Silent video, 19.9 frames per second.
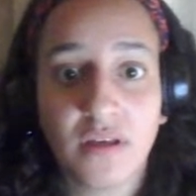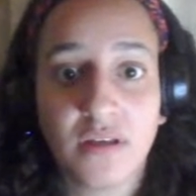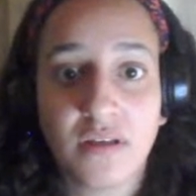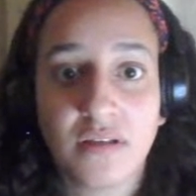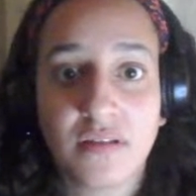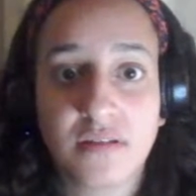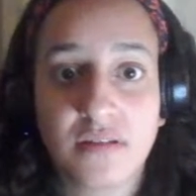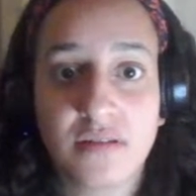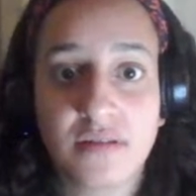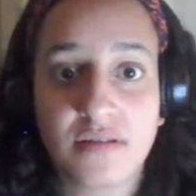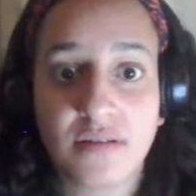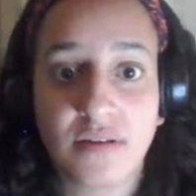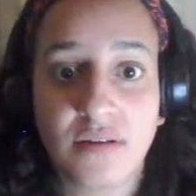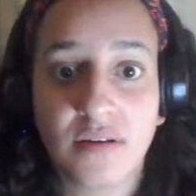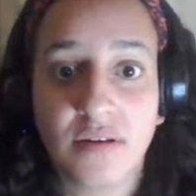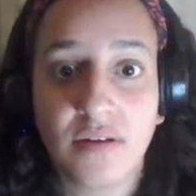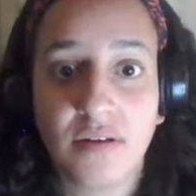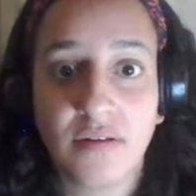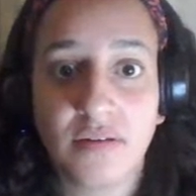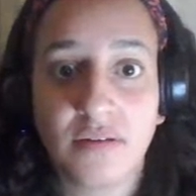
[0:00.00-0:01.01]
So
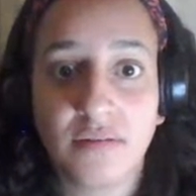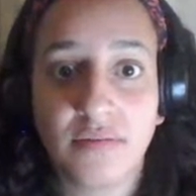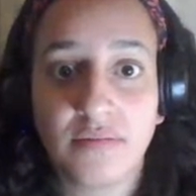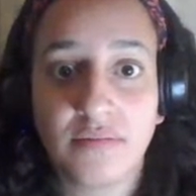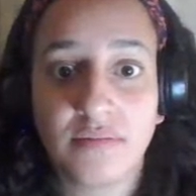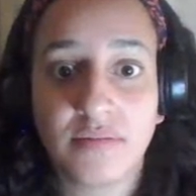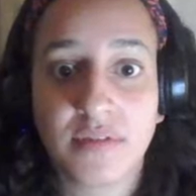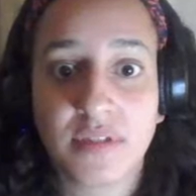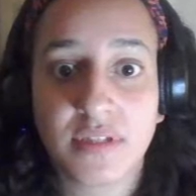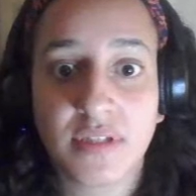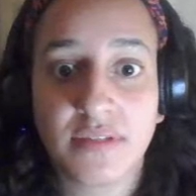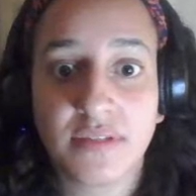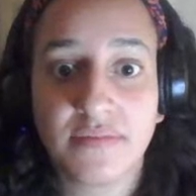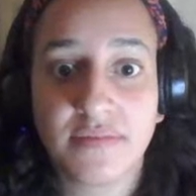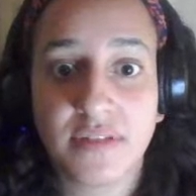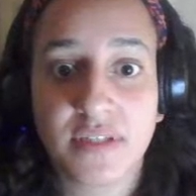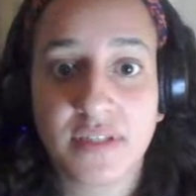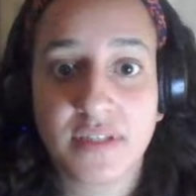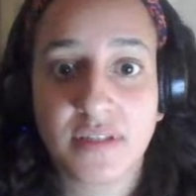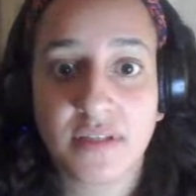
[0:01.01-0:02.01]
let's lift
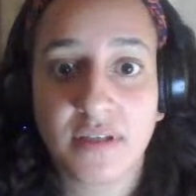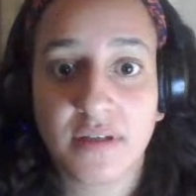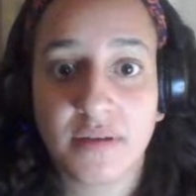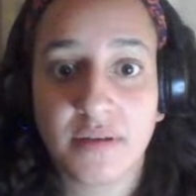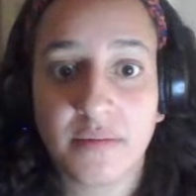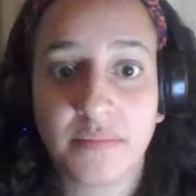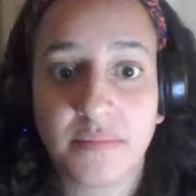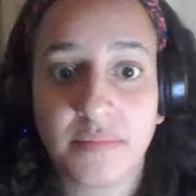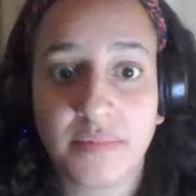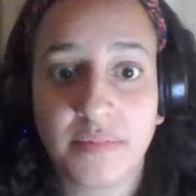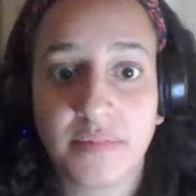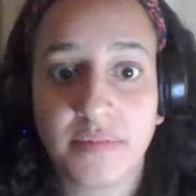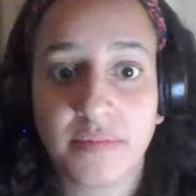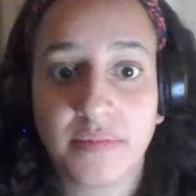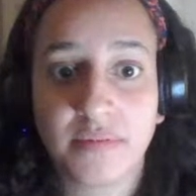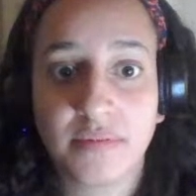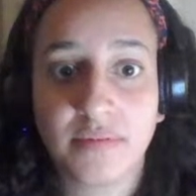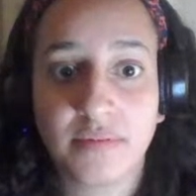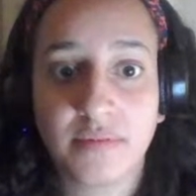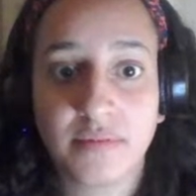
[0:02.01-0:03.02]
this up.
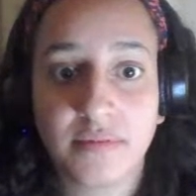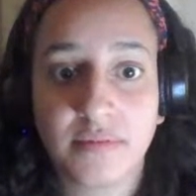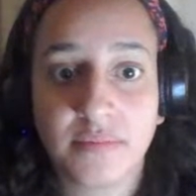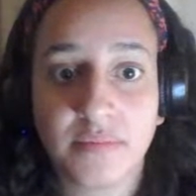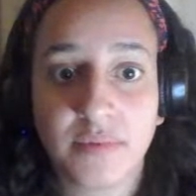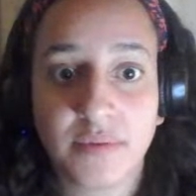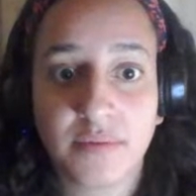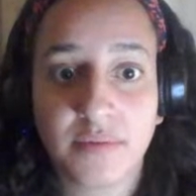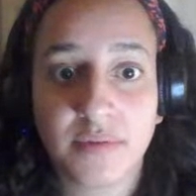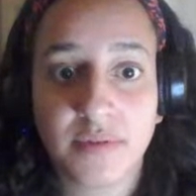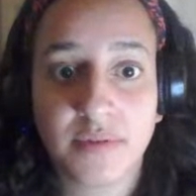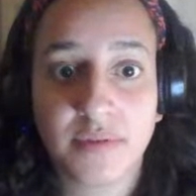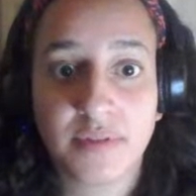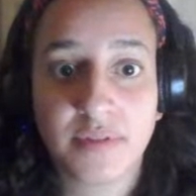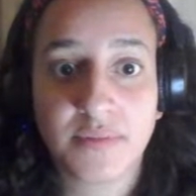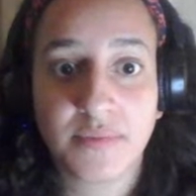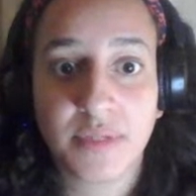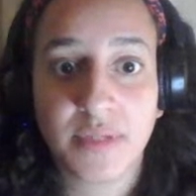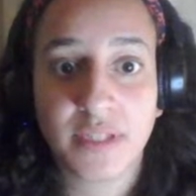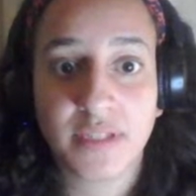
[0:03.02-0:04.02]
What I'll do
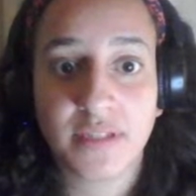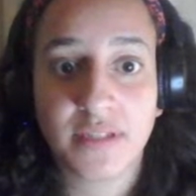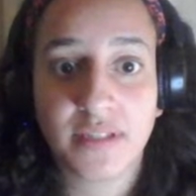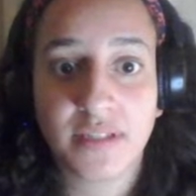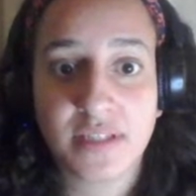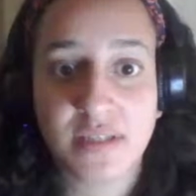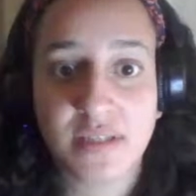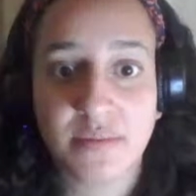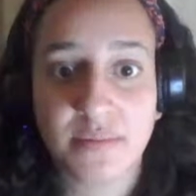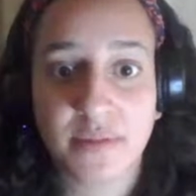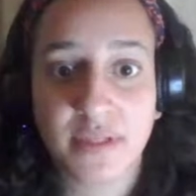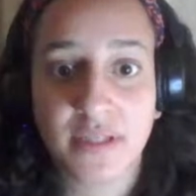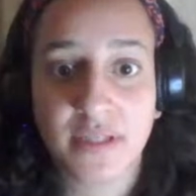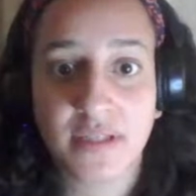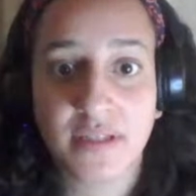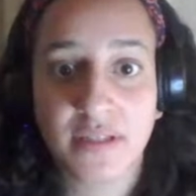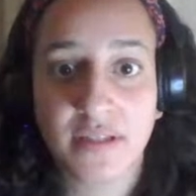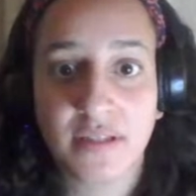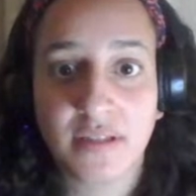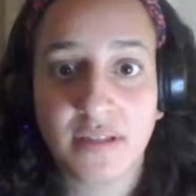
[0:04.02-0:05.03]
is widen this a bit.
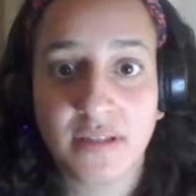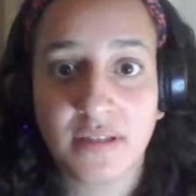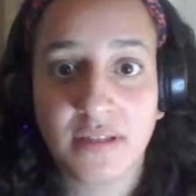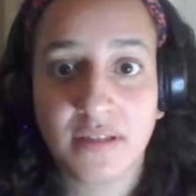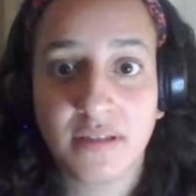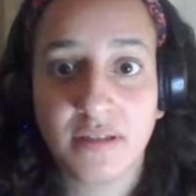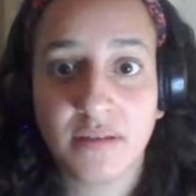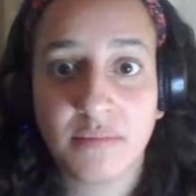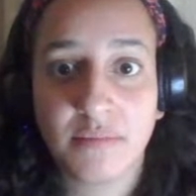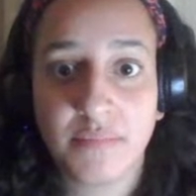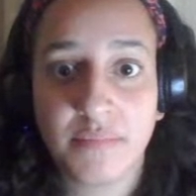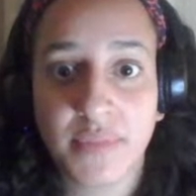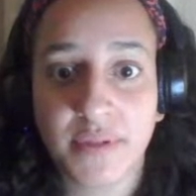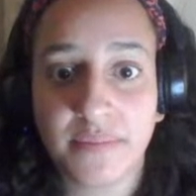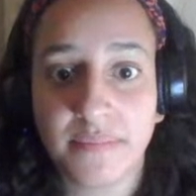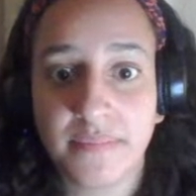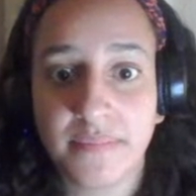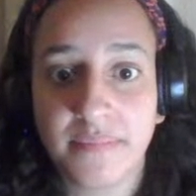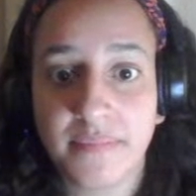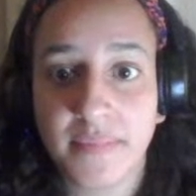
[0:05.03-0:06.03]

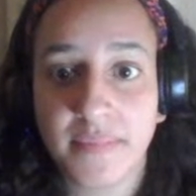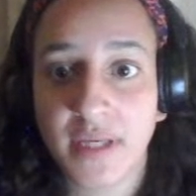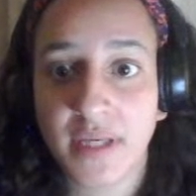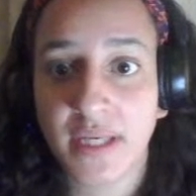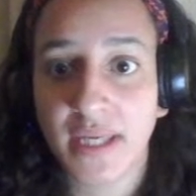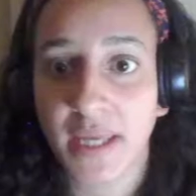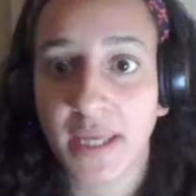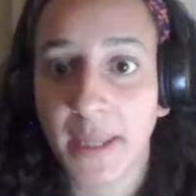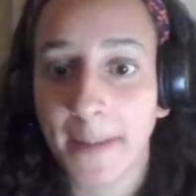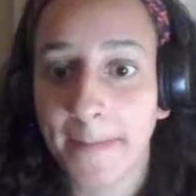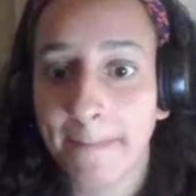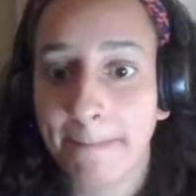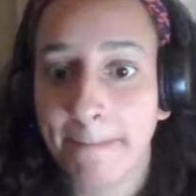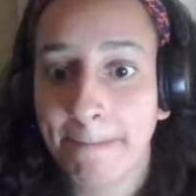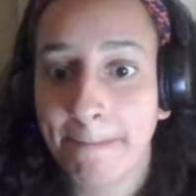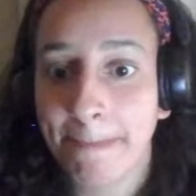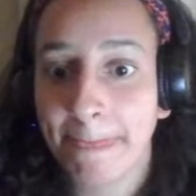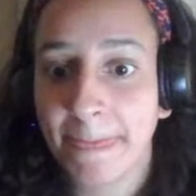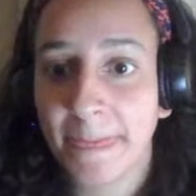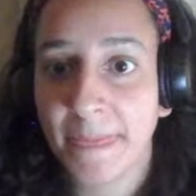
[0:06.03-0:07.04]
Boom. Okay,
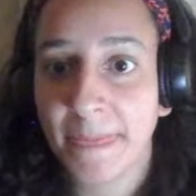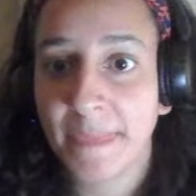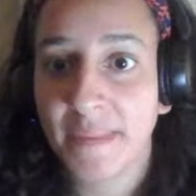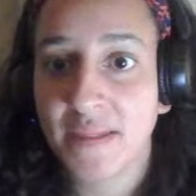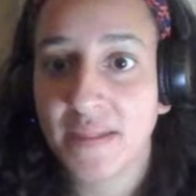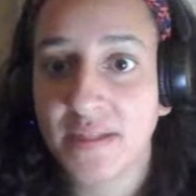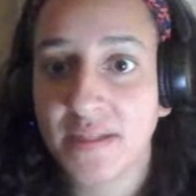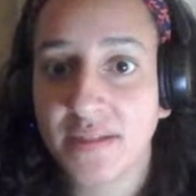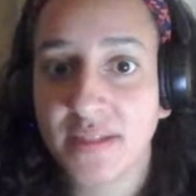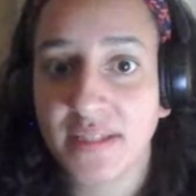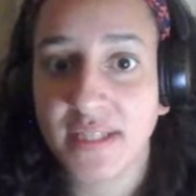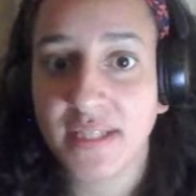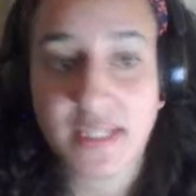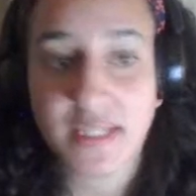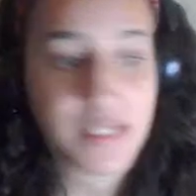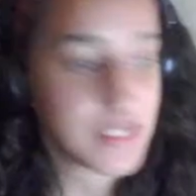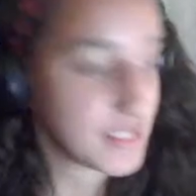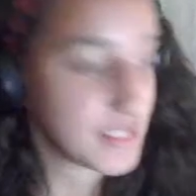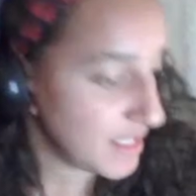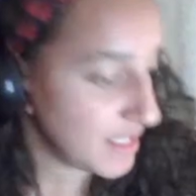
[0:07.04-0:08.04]
so the
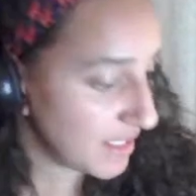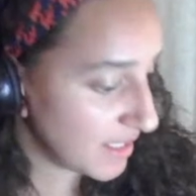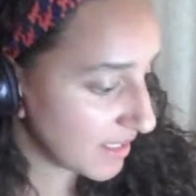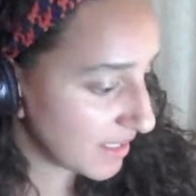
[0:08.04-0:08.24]
next thing